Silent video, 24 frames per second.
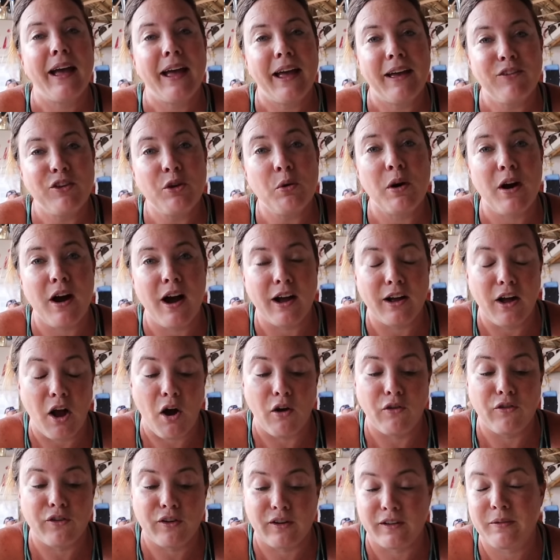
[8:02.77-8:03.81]
If you were
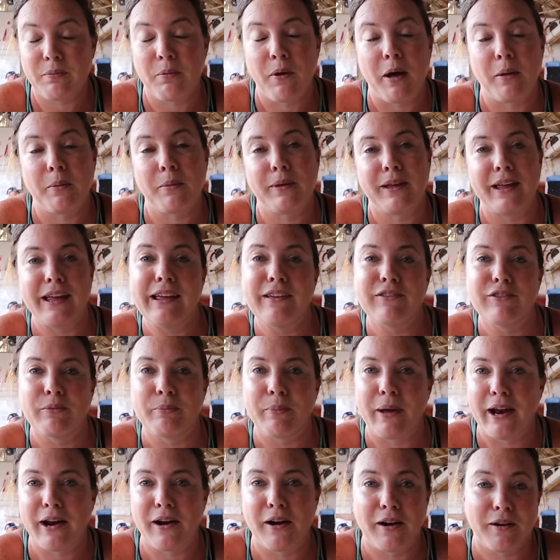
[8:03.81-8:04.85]
hungover, it's probably even
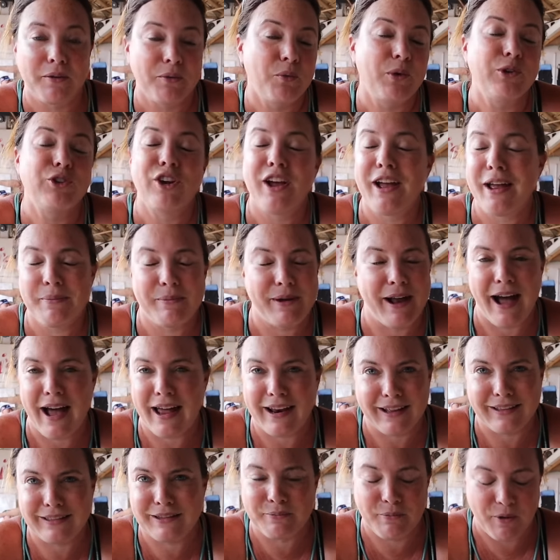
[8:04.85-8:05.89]
better, which I am
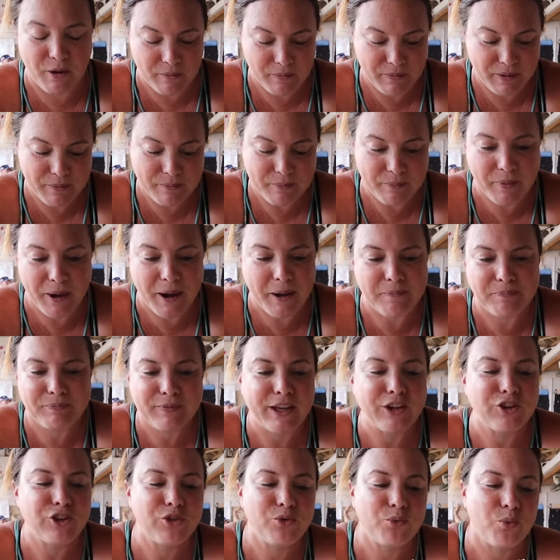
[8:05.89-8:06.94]
not at the moment, but
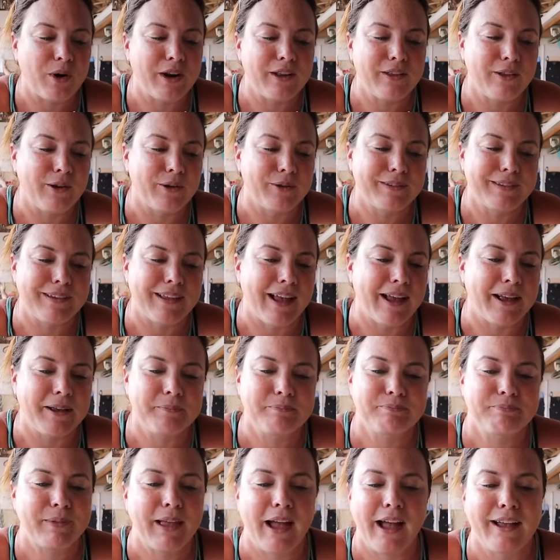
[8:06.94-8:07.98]
it's just one of those, like,
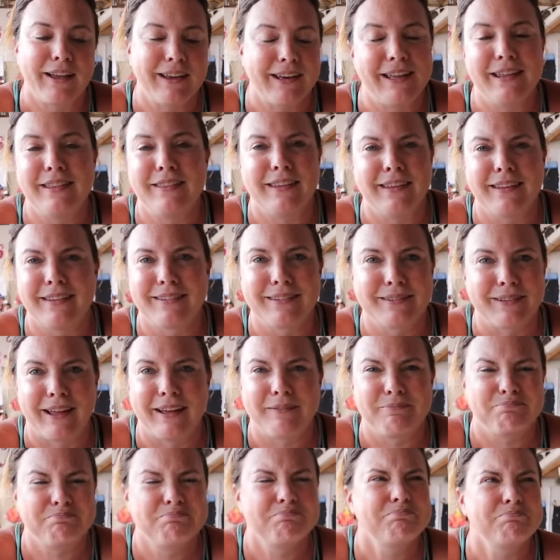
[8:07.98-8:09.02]
I could eat these,
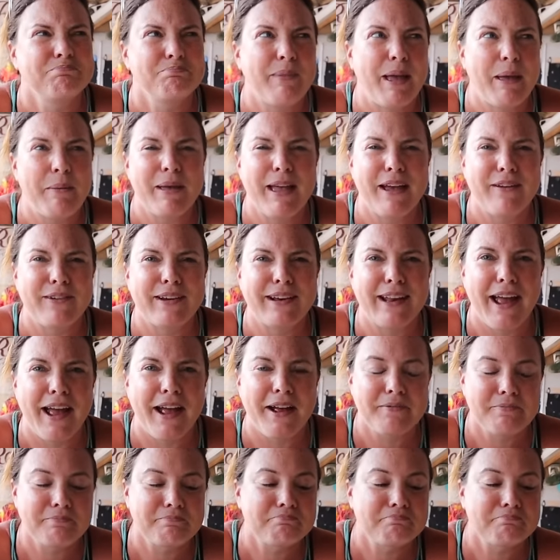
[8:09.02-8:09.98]
like, maybe every day.